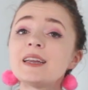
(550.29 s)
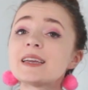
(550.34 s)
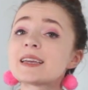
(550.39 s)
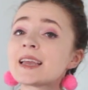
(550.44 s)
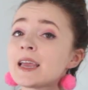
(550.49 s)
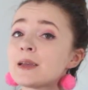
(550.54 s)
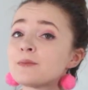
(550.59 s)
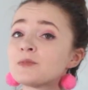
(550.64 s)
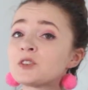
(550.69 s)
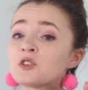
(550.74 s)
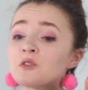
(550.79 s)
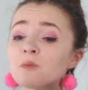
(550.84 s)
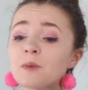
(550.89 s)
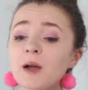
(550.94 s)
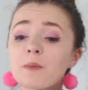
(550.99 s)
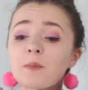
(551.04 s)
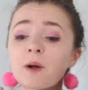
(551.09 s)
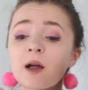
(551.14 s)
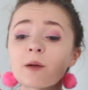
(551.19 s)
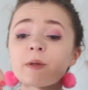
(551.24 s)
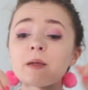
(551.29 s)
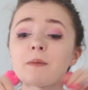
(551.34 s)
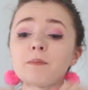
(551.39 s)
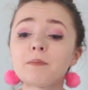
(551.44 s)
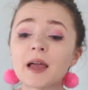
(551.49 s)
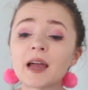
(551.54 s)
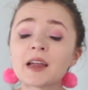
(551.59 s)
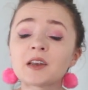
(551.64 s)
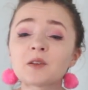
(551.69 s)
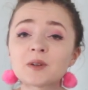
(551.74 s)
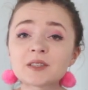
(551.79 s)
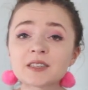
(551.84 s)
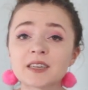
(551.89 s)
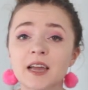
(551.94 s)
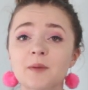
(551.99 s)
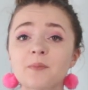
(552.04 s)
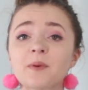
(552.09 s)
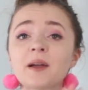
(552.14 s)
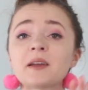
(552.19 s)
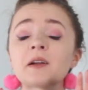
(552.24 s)
it came to my Barbie manual
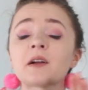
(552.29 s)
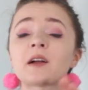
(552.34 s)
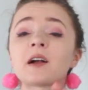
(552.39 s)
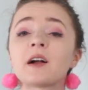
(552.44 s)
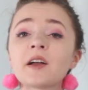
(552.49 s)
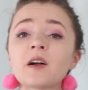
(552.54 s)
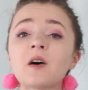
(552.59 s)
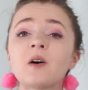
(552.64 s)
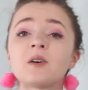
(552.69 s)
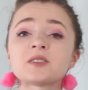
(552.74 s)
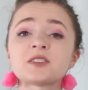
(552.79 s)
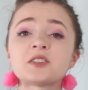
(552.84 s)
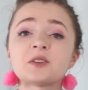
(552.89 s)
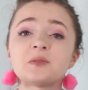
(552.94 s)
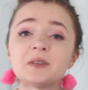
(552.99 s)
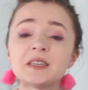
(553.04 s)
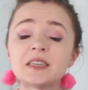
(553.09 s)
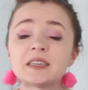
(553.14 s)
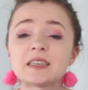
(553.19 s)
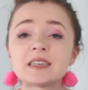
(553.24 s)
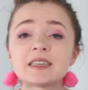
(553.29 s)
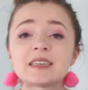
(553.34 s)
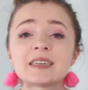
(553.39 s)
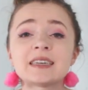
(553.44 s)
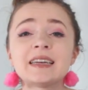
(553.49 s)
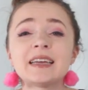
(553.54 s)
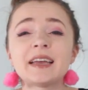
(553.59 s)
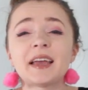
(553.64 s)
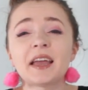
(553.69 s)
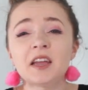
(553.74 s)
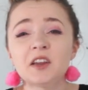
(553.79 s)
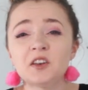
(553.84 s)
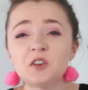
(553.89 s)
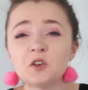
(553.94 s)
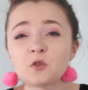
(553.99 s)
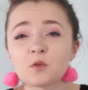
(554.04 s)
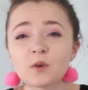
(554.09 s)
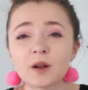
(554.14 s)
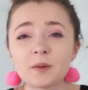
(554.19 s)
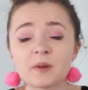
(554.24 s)
typewriter, I also needed a
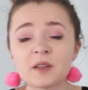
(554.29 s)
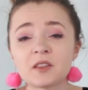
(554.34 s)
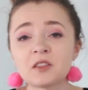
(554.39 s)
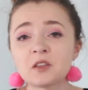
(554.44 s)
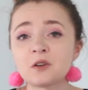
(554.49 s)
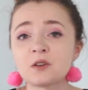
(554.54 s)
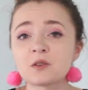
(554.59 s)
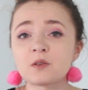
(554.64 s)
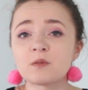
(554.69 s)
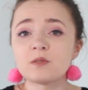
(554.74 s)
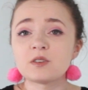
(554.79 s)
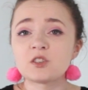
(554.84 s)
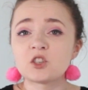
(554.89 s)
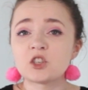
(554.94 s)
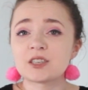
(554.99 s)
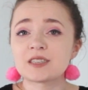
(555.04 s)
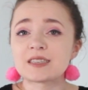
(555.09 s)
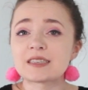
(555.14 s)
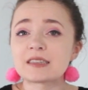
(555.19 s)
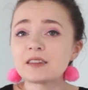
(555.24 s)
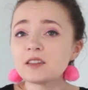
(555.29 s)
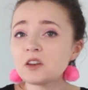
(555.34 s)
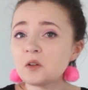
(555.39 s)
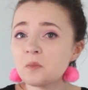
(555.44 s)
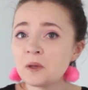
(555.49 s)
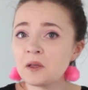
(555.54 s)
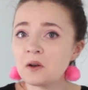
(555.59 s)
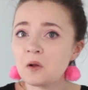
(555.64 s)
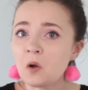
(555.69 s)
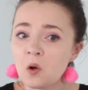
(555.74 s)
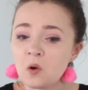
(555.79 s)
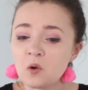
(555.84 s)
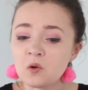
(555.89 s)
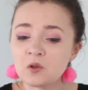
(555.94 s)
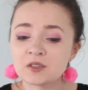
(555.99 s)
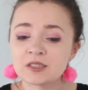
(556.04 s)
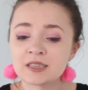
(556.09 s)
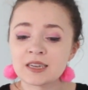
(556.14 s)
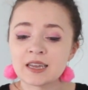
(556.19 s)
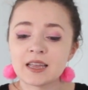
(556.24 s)
new ribbon. The old one was just a little bit
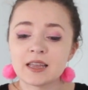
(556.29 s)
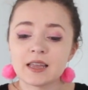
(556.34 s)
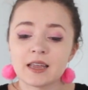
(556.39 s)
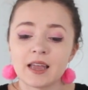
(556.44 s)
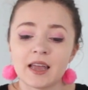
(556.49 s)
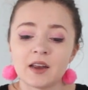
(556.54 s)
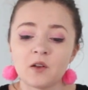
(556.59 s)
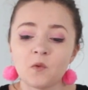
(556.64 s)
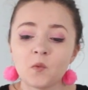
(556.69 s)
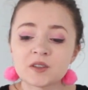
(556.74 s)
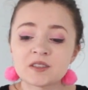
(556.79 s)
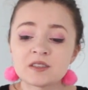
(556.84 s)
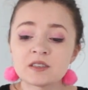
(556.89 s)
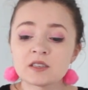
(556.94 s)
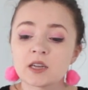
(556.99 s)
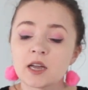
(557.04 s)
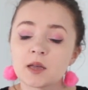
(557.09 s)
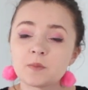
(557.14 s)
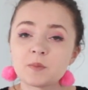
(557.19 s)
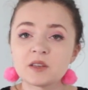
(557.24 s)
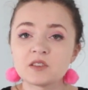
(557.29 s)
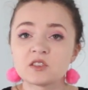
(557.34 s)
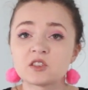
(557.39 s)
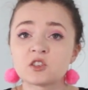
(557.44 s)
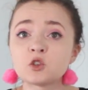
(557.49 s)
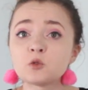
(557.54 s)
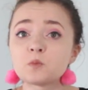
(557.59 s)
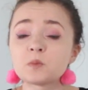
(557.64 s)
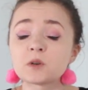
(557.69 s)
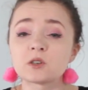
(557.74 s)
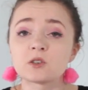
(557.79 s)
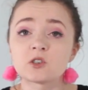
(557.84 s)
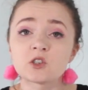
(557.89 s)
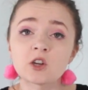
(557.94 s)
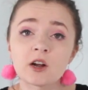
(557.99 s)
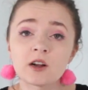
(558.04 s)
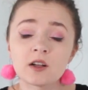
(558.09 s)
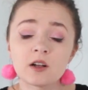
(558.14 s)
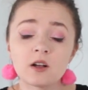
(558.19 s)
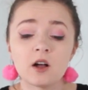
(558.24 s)
old and it wasn't typing super
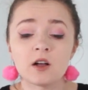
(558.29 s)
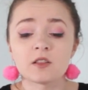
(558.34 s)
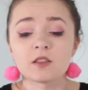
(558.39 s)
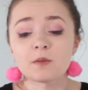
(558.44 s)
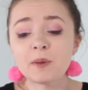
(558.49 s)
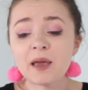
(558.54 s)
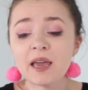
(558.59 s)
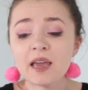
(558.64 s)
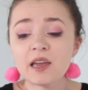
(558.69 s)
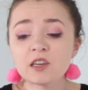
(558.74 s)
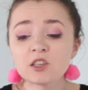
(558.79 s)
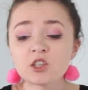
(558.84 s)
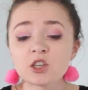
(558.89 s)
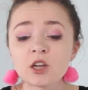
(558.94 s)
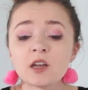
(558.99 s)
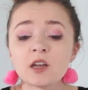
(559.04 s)
dark on the page,